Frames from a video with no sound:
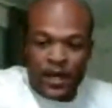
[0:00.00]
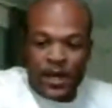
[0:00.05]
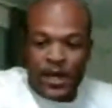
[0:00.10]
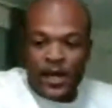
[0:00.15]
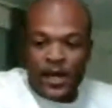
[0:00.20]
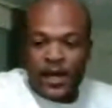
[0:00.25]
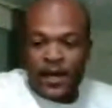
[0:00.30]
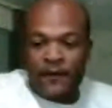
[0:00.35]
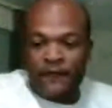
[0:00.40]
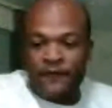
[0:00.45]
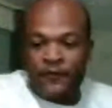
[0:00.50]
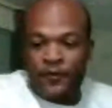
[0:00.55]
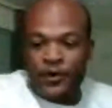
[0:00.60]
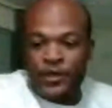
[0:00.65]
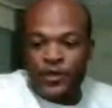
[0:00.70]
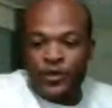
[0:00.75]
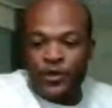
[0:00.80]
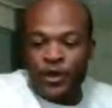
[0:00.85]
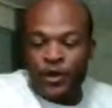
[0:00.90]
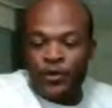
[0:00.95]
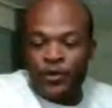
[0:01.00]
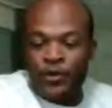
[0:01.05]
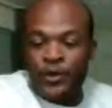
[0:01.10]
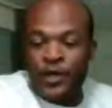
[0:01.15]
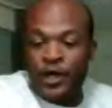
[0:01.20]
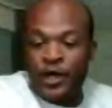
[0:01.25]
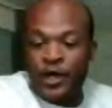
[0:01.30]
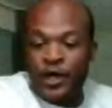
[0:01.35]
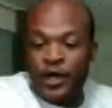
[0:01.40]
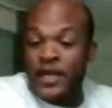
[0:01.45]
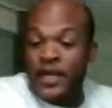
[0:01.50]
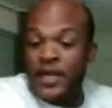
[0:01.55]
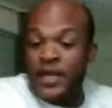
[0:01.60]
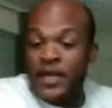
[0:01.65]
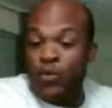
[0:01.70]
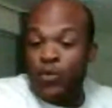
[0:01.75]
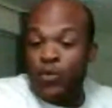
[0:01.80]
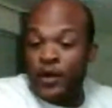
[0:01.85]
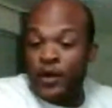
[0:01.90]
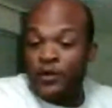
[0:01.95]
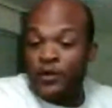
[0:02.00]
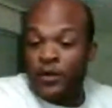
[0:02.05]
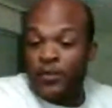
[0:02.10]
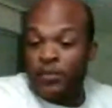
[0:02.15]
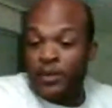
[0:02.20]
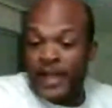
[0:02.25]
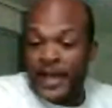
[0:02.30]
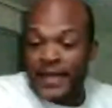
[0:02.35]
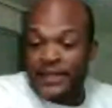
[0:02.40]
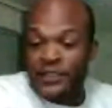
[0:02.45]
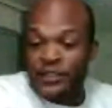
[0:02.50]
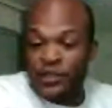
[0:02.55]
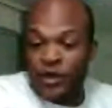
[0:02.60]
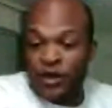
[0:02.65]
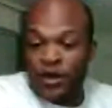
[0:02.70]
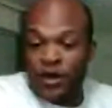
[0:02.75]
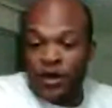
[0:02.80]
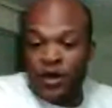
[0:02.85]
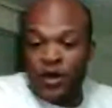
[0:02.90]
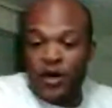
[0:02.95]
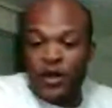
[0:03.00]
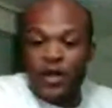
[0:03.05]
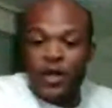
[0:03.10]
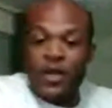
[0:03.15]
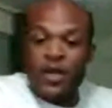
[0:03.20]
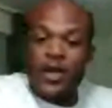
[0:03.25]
For you don't know, he worked on Black Star,